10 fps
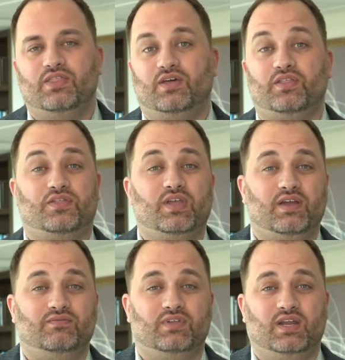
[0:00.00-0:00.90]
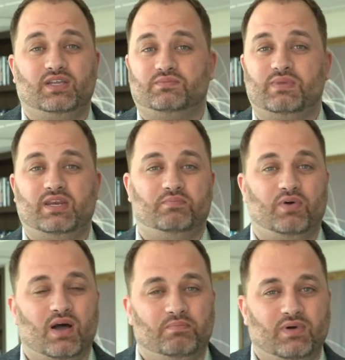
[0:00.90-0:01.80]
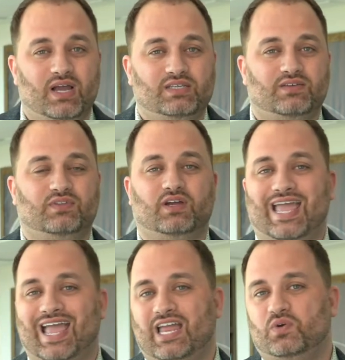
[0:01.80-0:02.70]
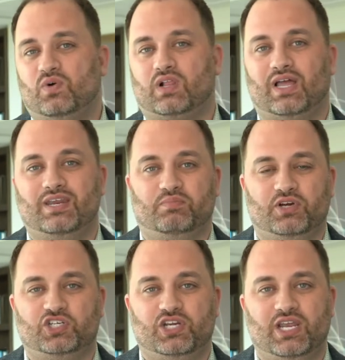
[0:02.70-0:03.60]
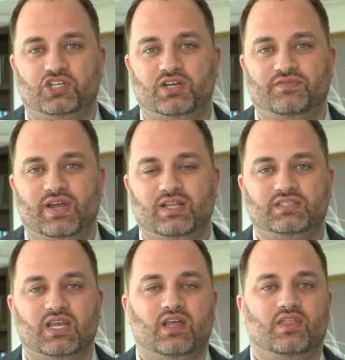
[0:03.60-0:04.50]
The other thing I've done is many pop-bys, I've done annual client appreciation events.